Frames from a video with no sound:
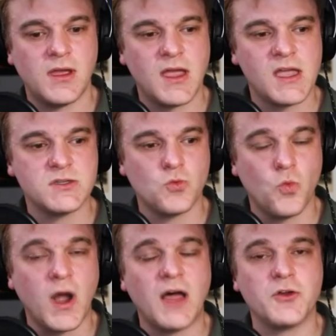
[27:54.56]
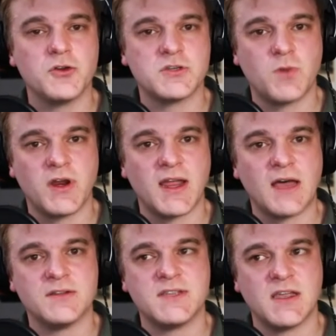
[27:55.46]
as while you're spreading
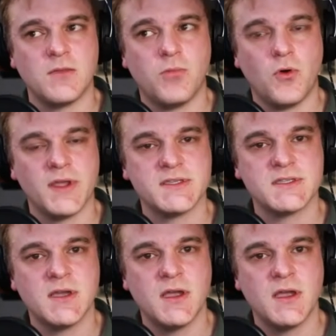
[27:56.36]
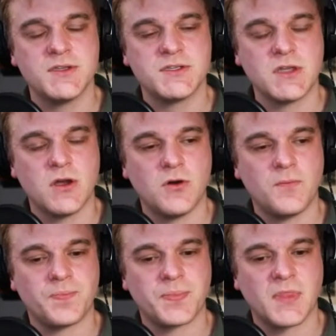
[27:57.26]
out and taking points. So
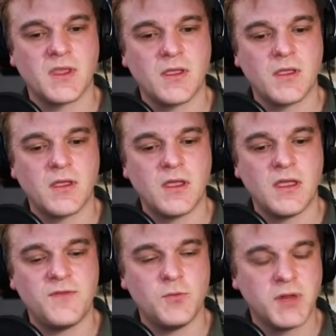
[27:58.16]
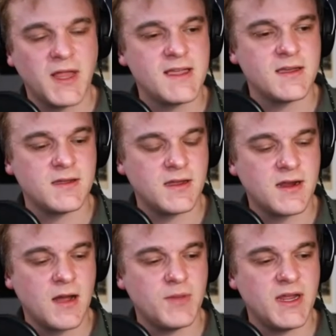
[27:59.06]
if you play a
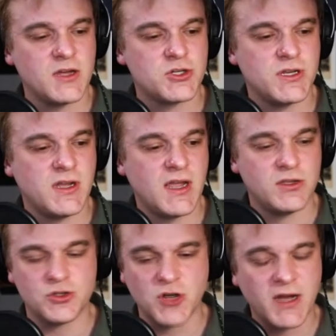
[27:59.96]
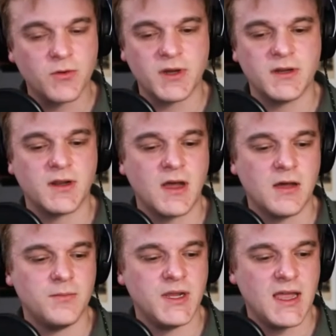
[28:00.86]
combination and you try to run an
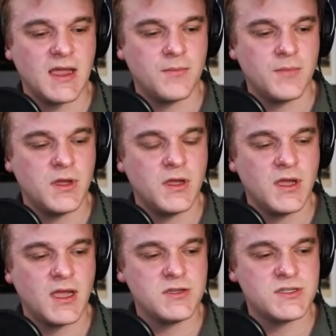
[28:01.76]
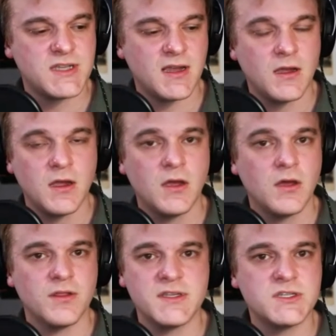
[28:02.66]
economy game and you say,
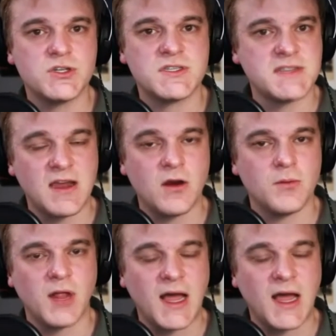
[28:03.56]
this is just terrible. I